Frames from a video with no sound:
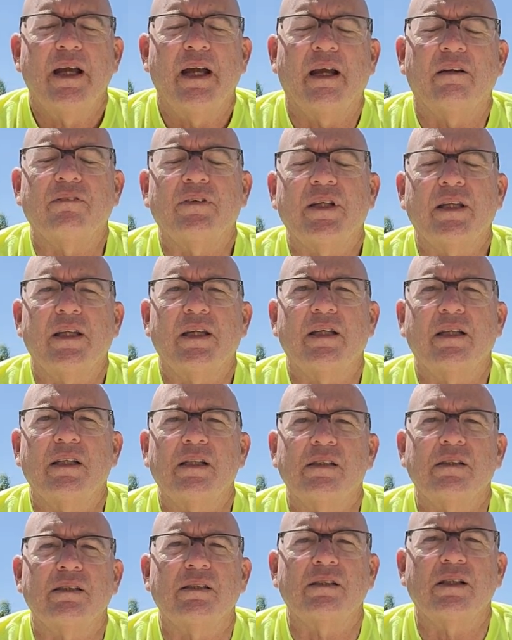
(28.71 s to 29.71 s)
Everything
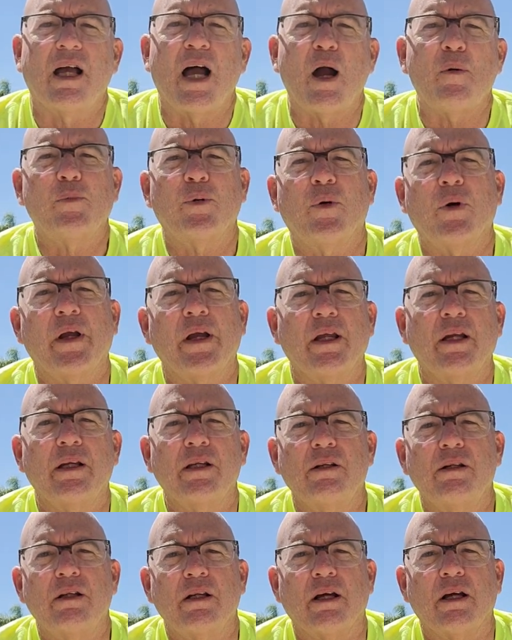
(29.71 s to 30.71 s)
is
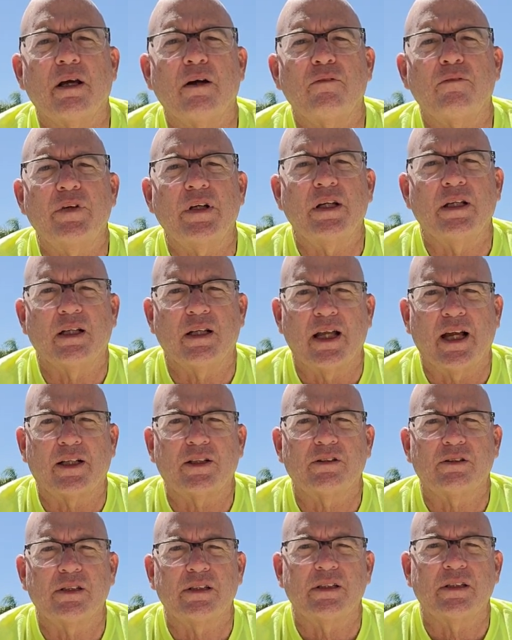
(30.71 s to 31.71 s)
operated uh, via
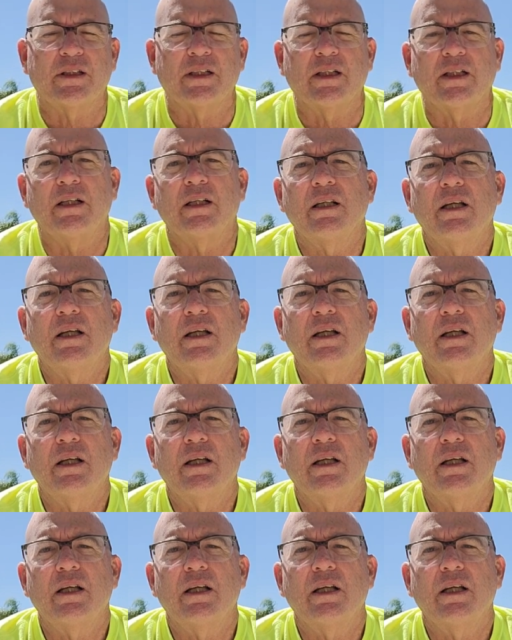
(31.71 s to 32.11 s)
electricity.